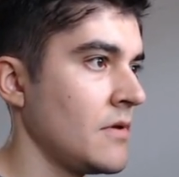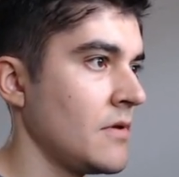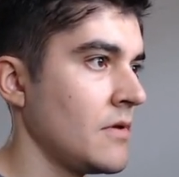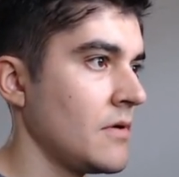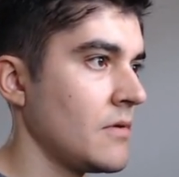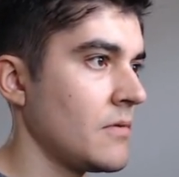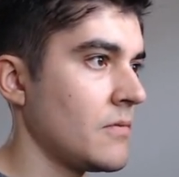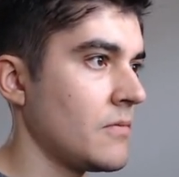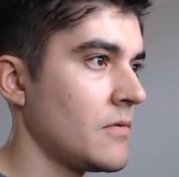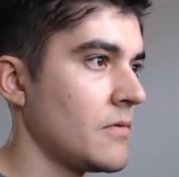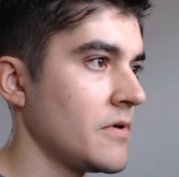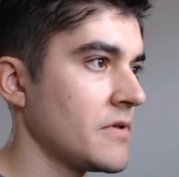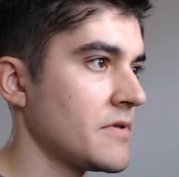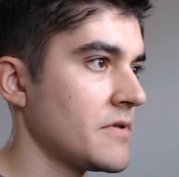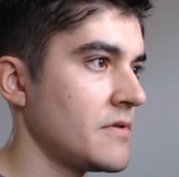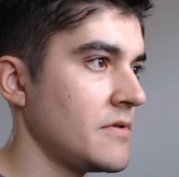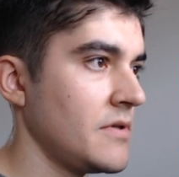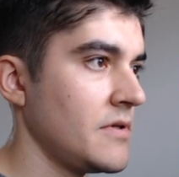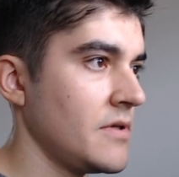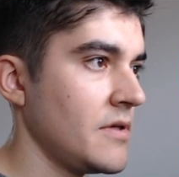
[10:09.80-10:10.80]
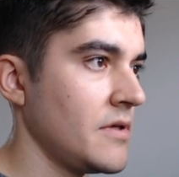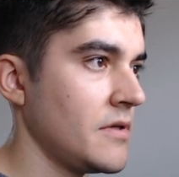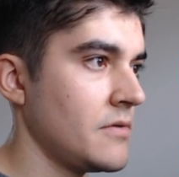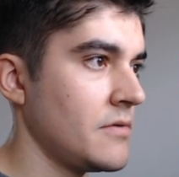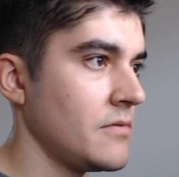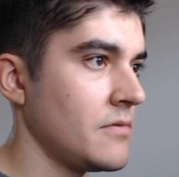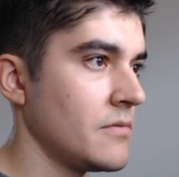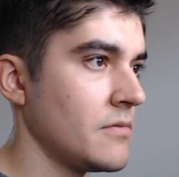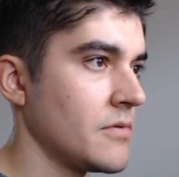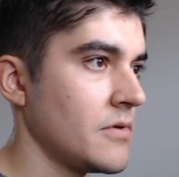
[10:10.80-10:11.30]
What did it
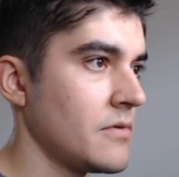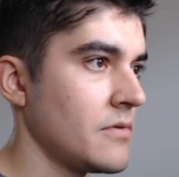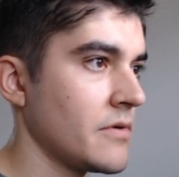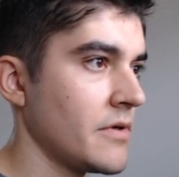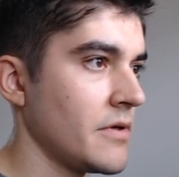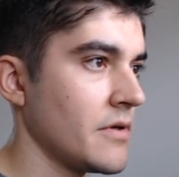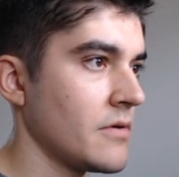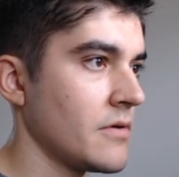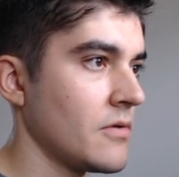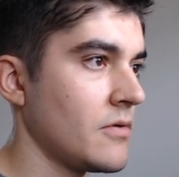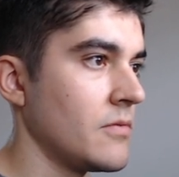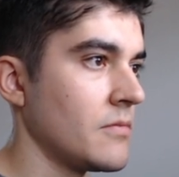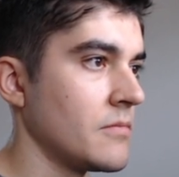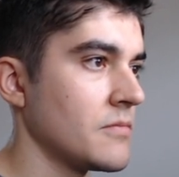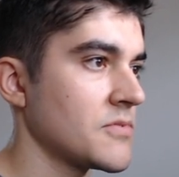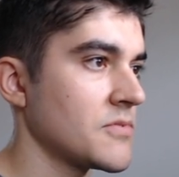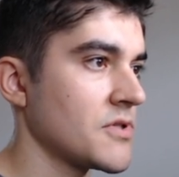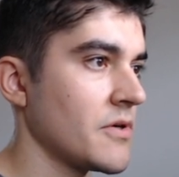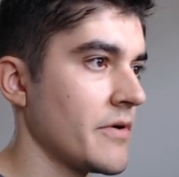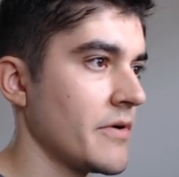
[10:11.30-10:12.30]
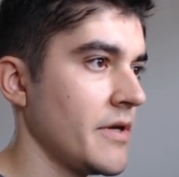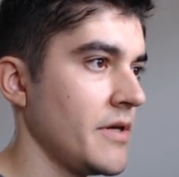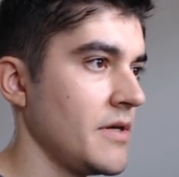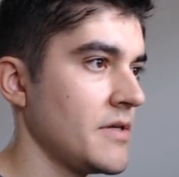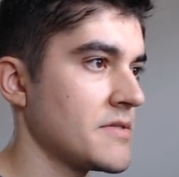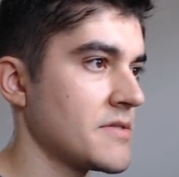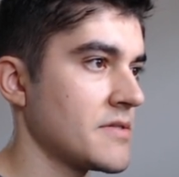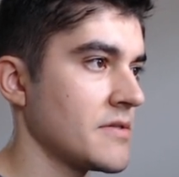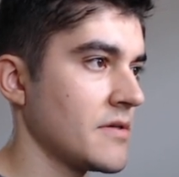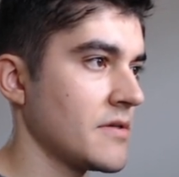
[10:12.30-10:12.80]
do wrong here? Oh, sorry,
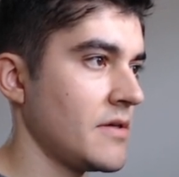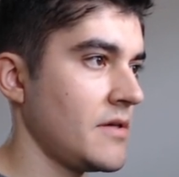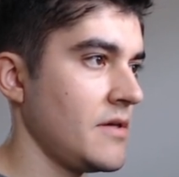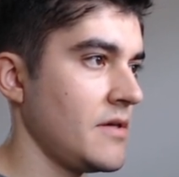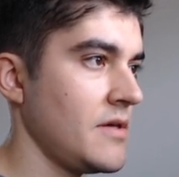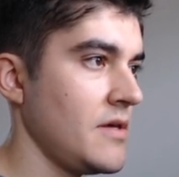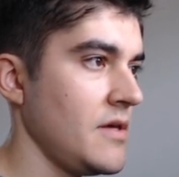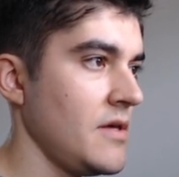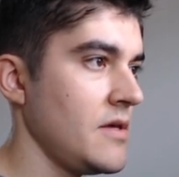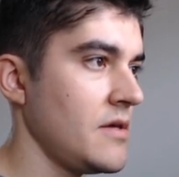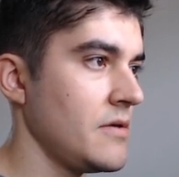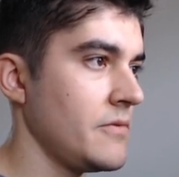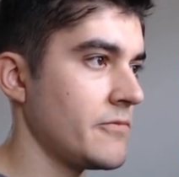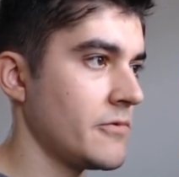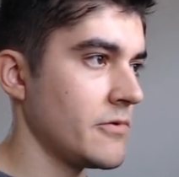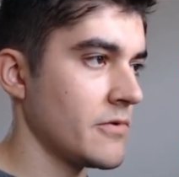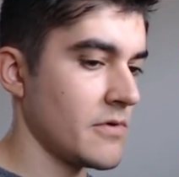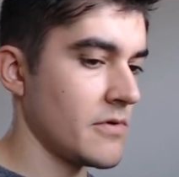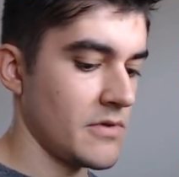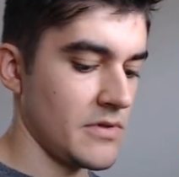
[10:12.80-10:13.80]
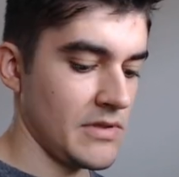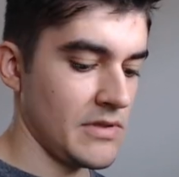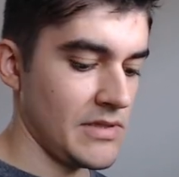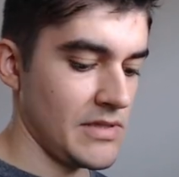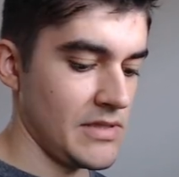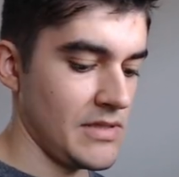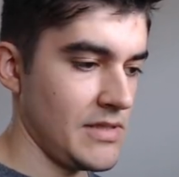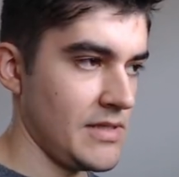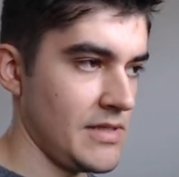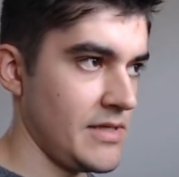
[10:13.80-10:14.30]
it's a keyword
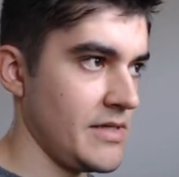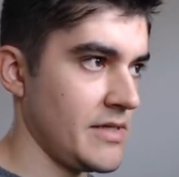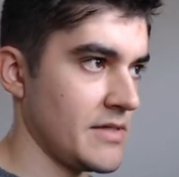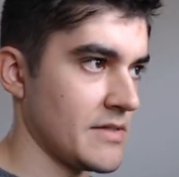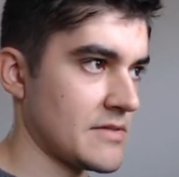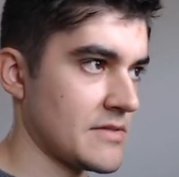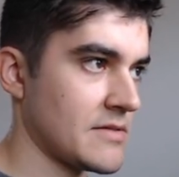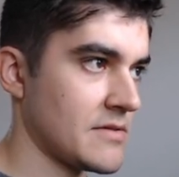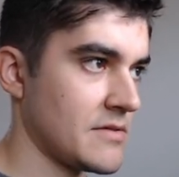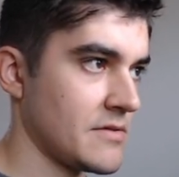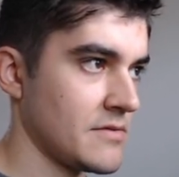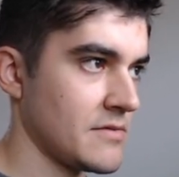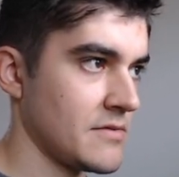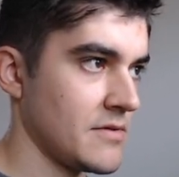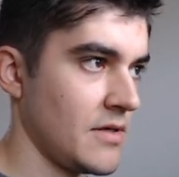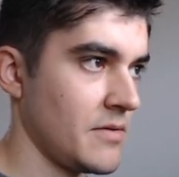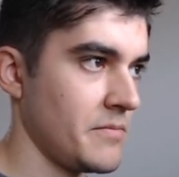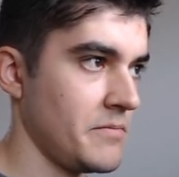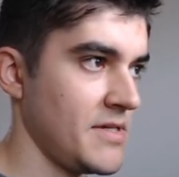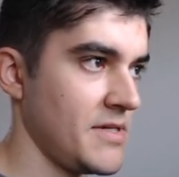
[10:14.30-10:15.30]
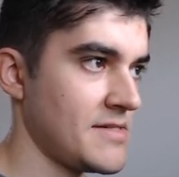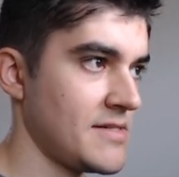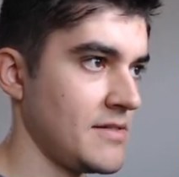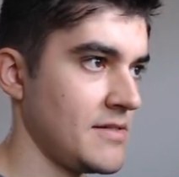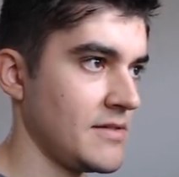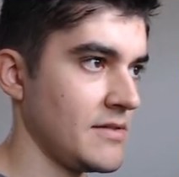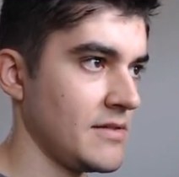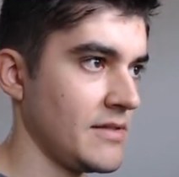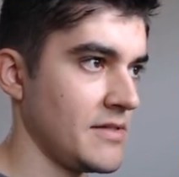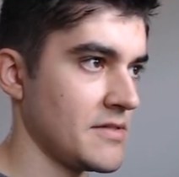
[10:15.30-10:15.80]
list. I'm
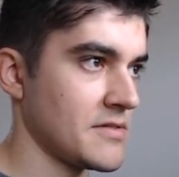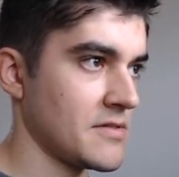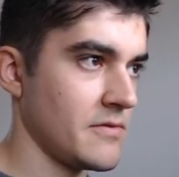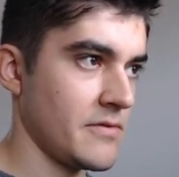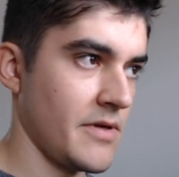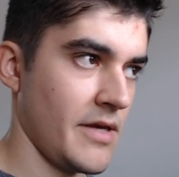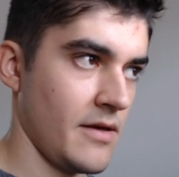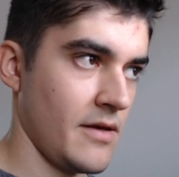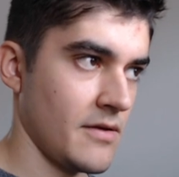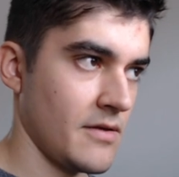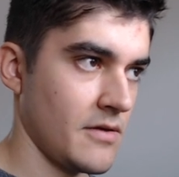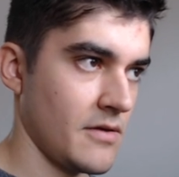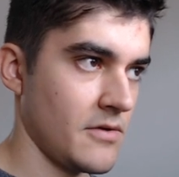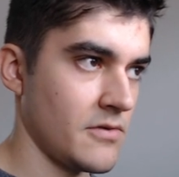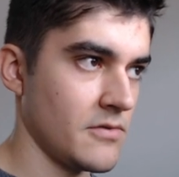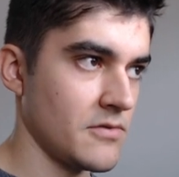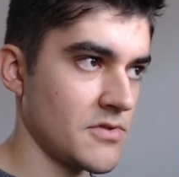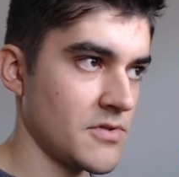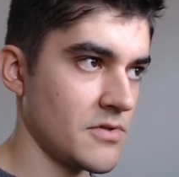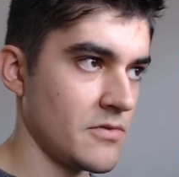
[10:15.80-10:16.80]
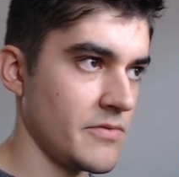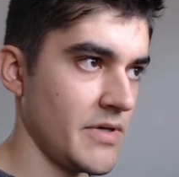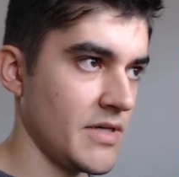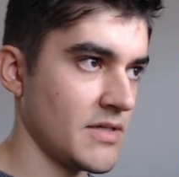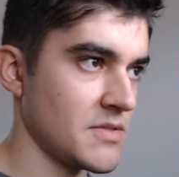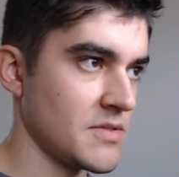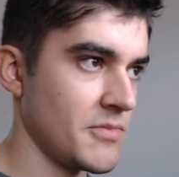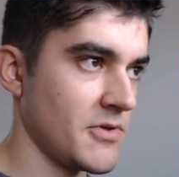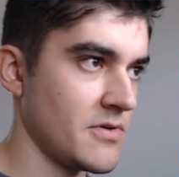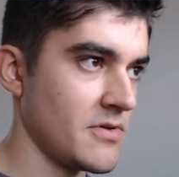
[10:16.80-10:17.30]
missing the list. Okay, console
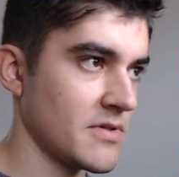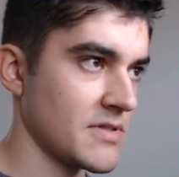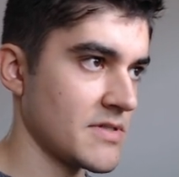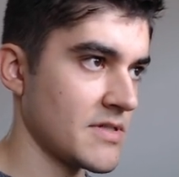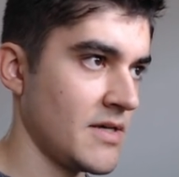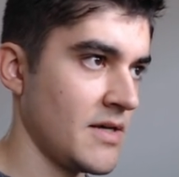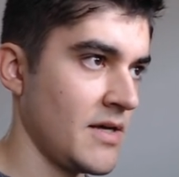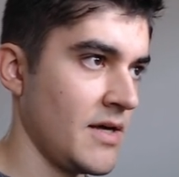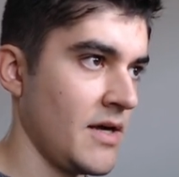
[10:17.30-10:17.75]
Xbox.